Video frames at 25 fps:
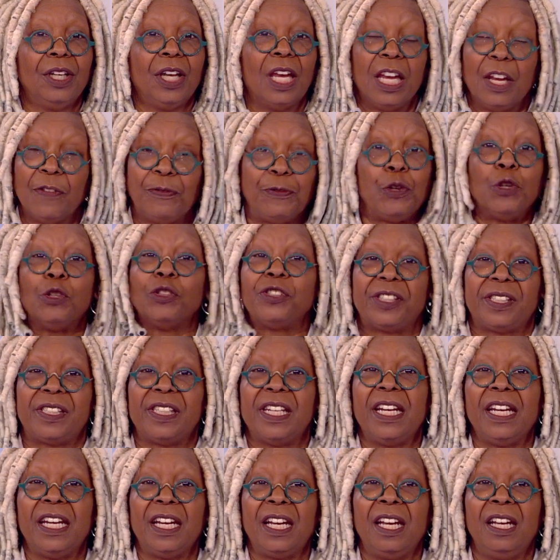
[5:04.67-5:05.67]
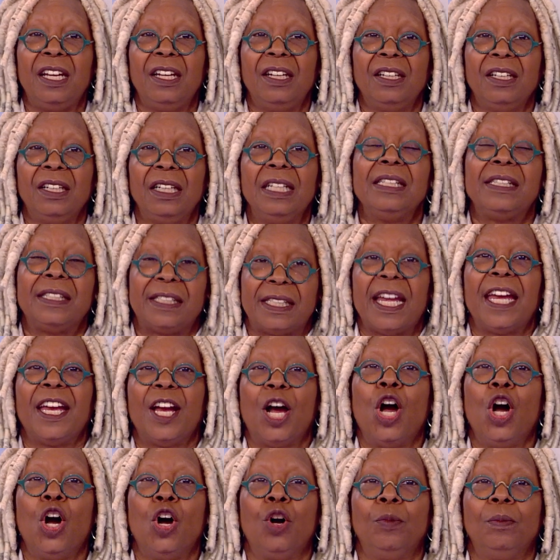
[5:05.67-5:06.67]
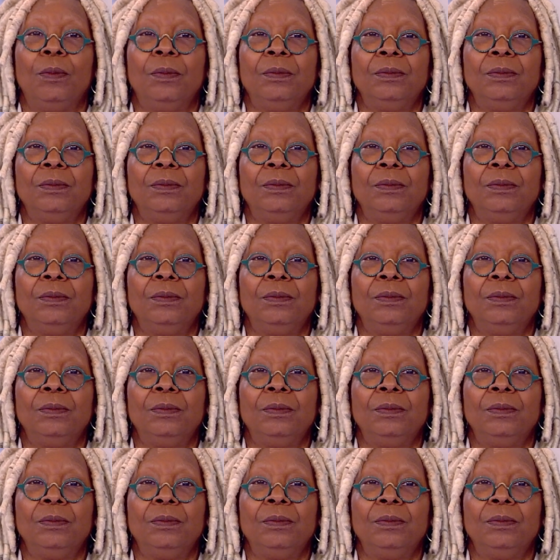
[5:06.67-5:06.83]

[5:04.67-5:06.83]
If you're sick, stay home.